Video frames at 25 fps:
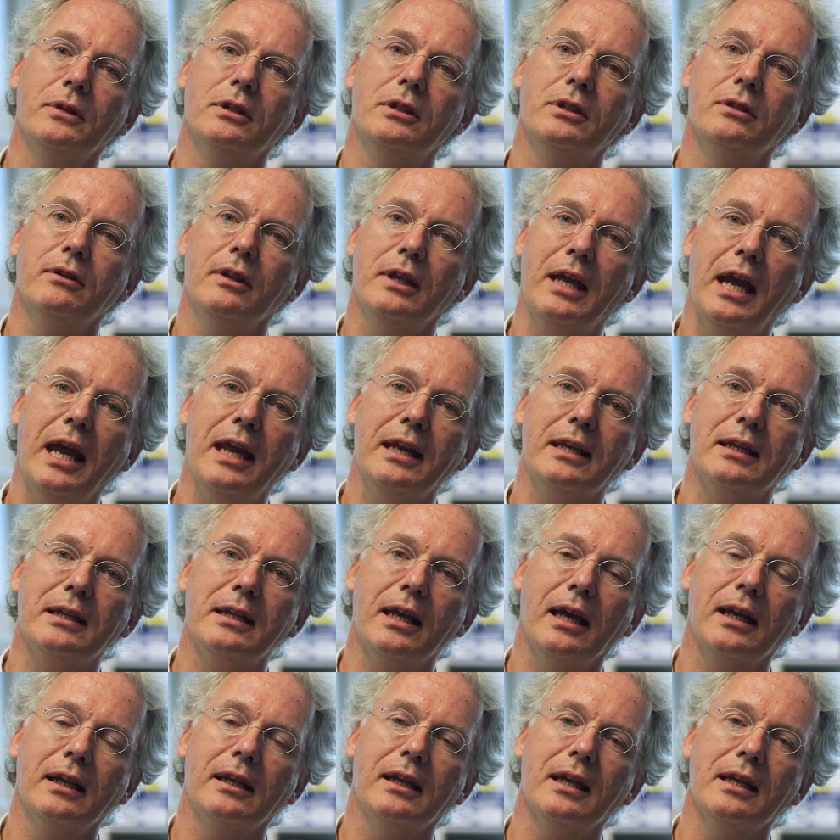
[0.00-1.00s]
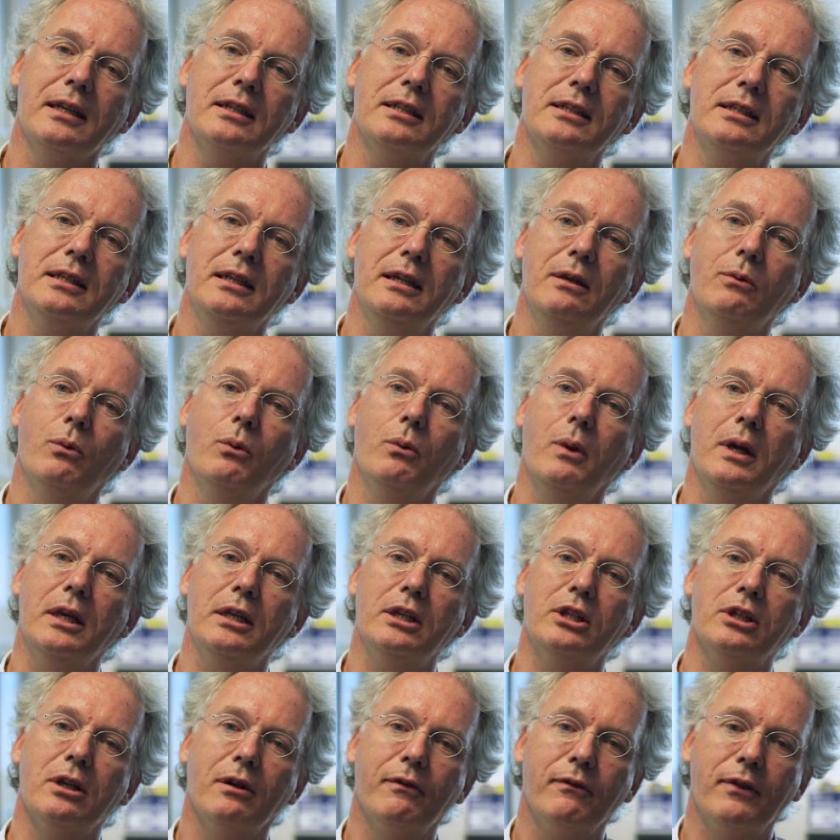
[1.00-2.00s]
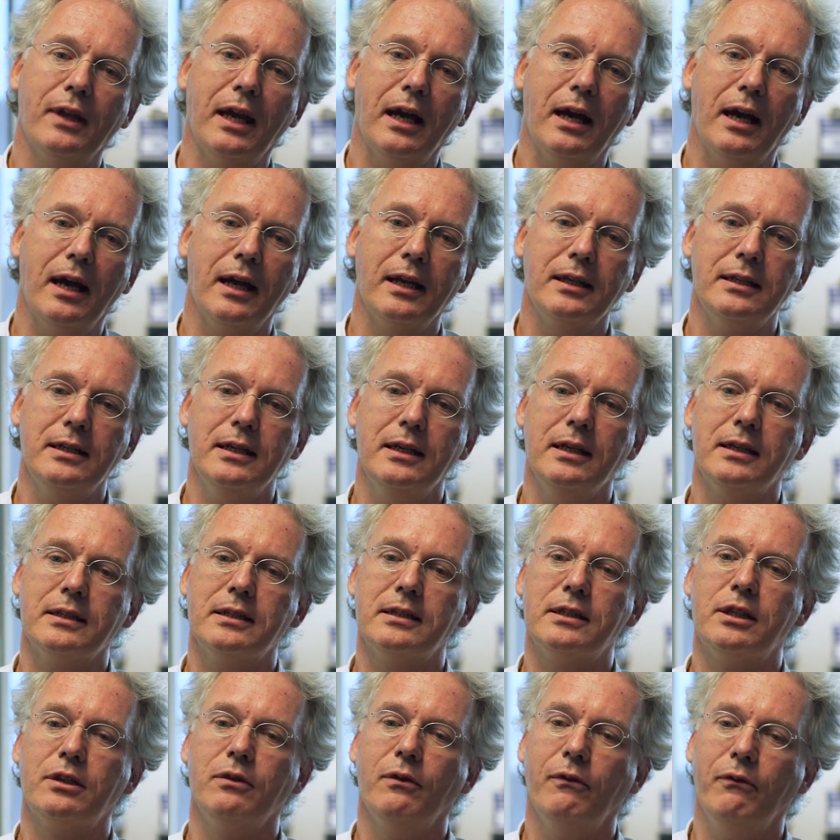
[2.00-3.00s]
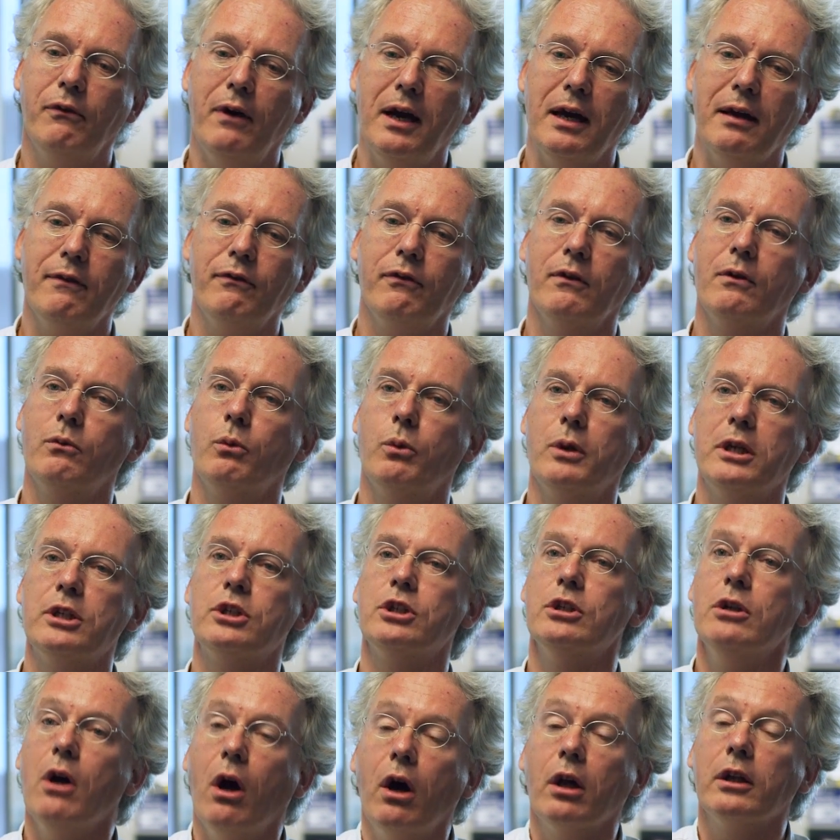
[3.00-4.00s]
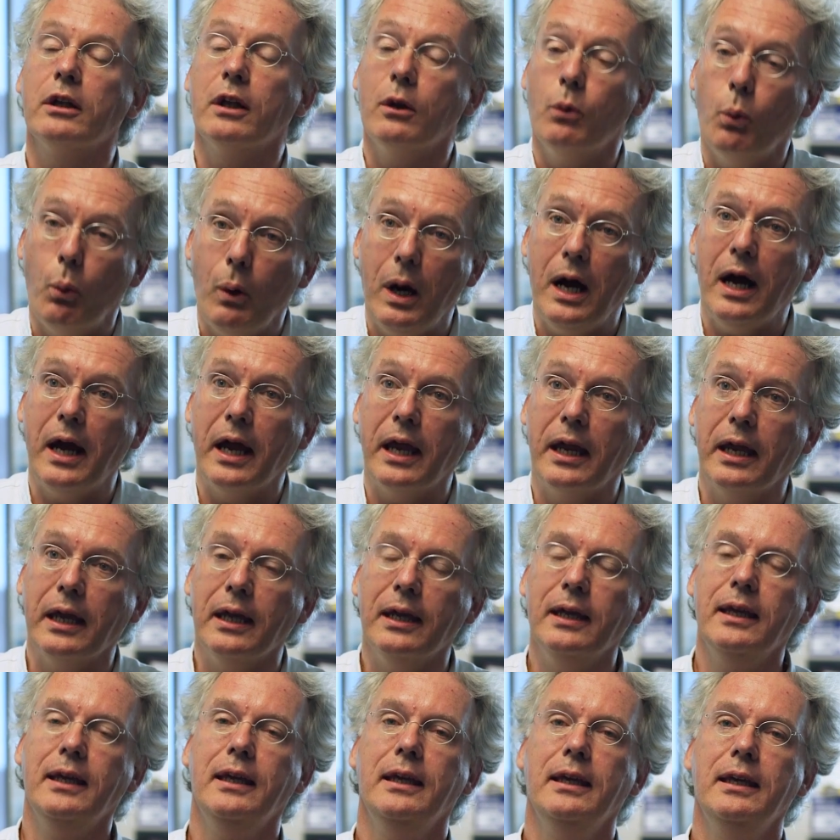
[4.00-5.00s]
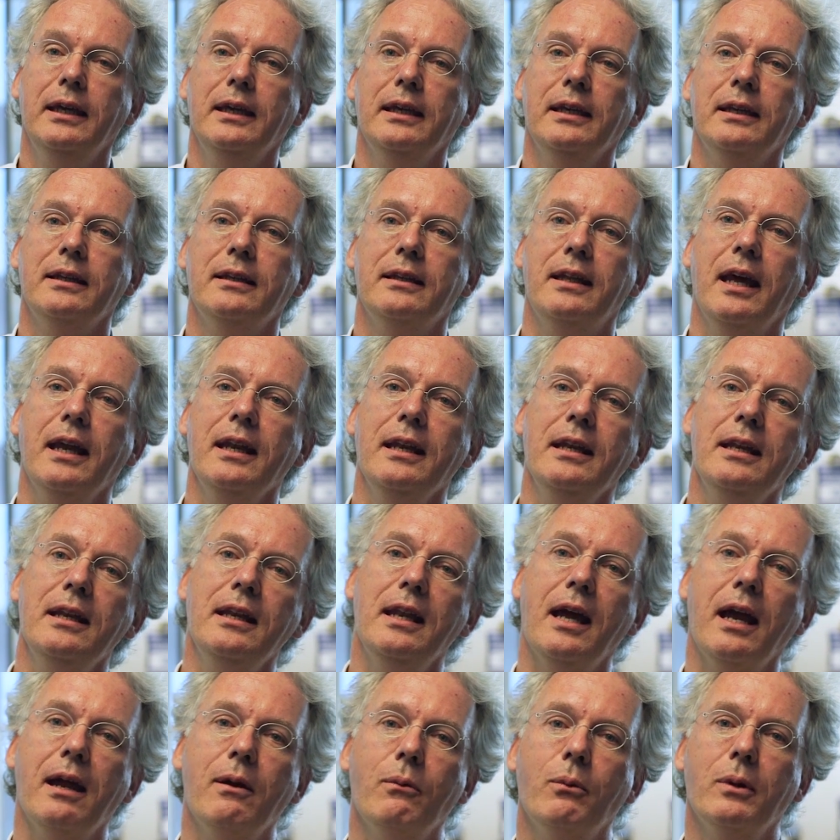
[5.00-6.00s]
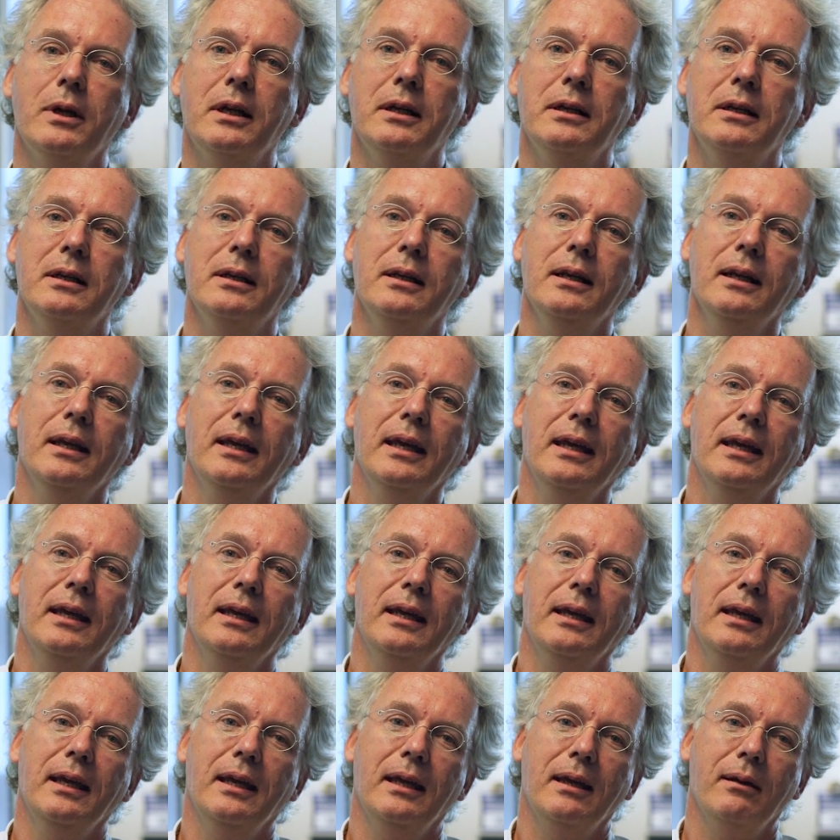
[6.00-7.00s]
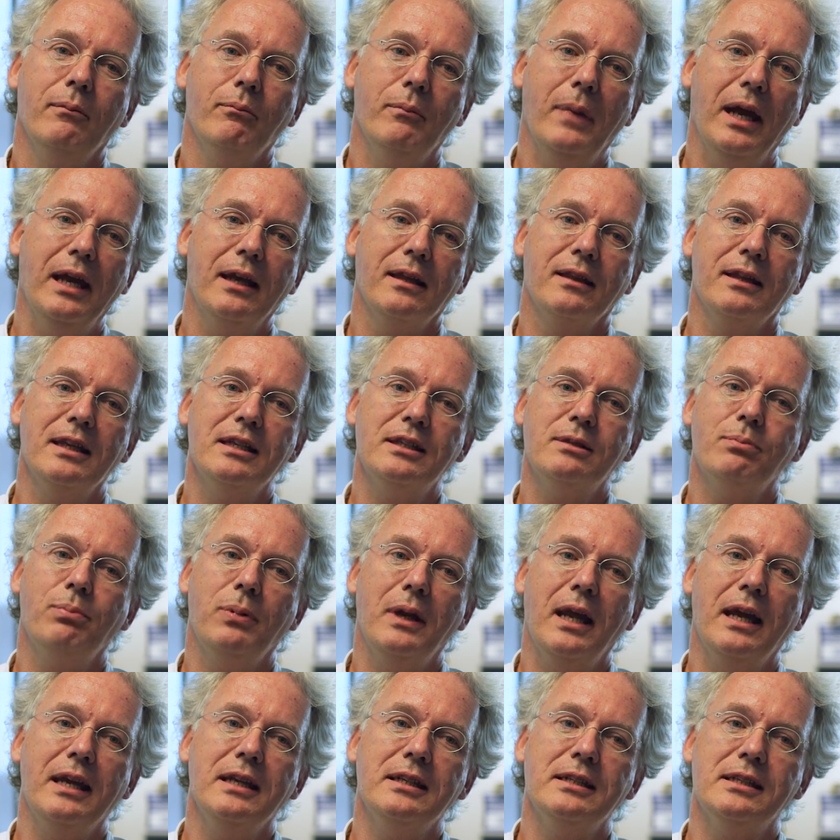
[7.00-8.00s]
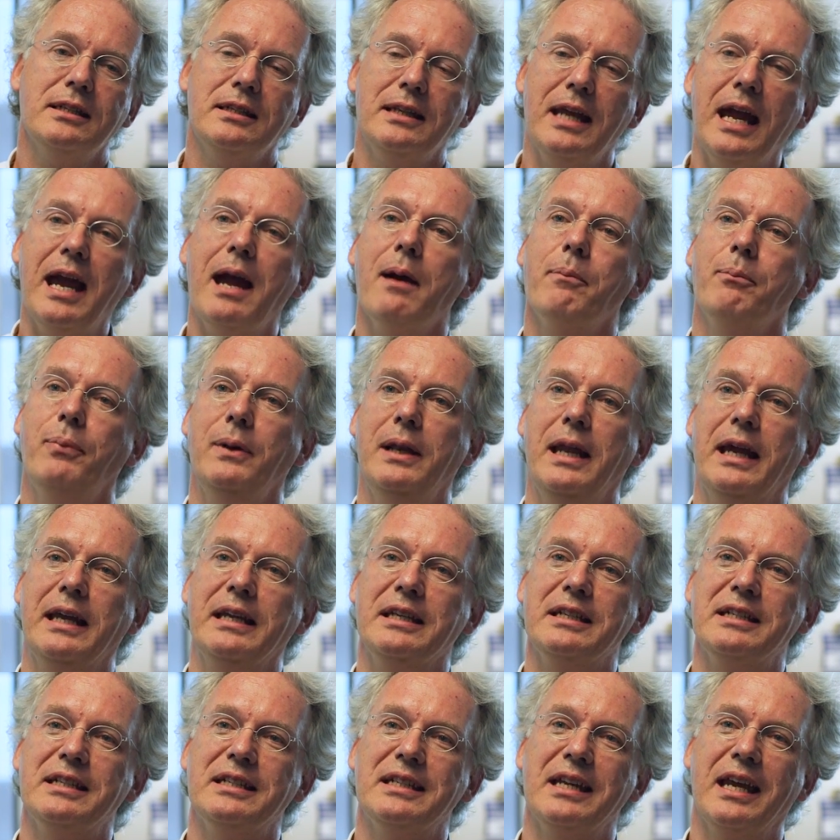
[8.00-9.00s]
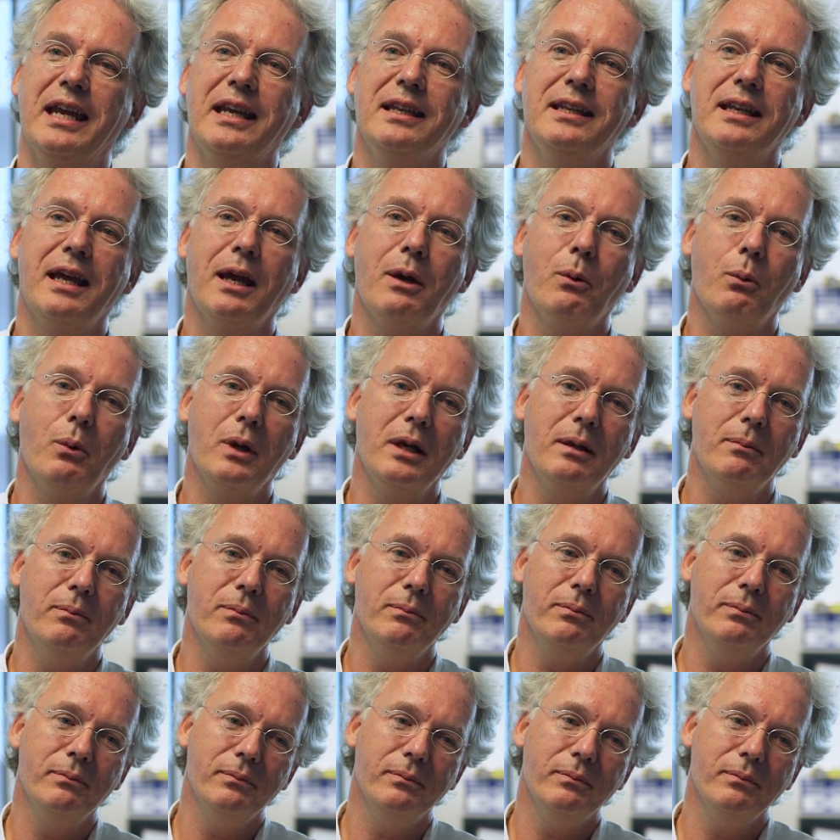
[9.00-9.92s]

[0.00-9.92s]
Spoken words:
to the end and can see which of their ideas survive and which not and why, then they will make this place their place and they will